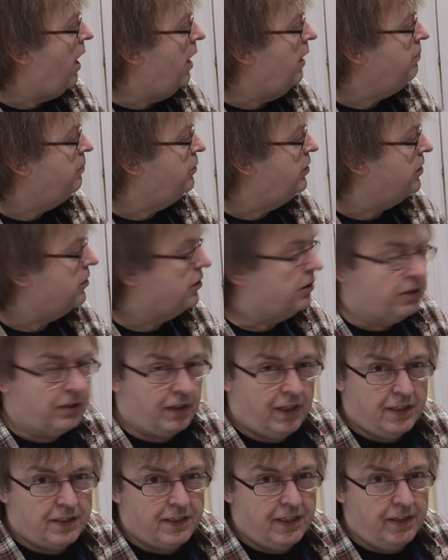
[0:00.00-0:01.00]
I'm just
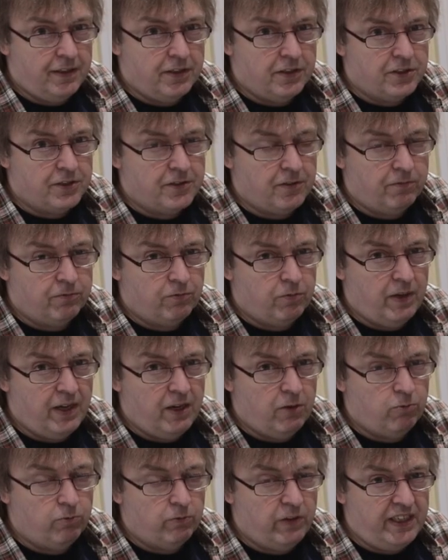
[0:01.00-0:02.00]
letting the
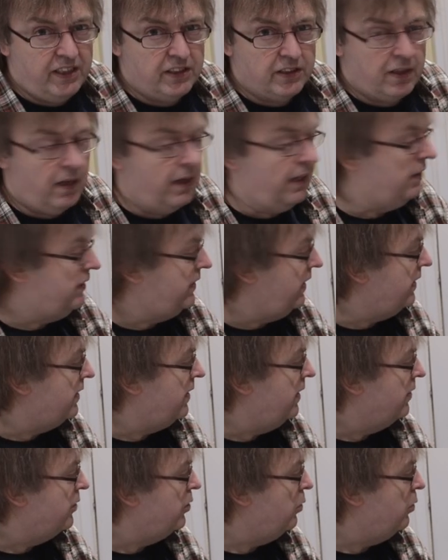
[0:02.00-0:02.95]
software resize it